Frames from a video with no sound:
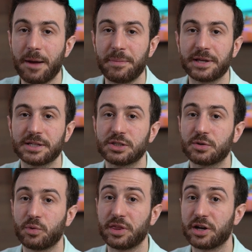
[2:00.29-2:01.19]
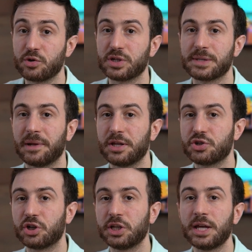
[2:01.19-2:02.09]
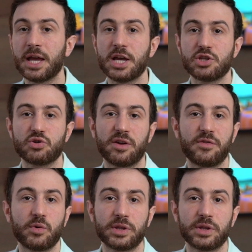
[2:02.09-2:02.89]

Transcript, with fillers: applicants with their USMLE journey. So if you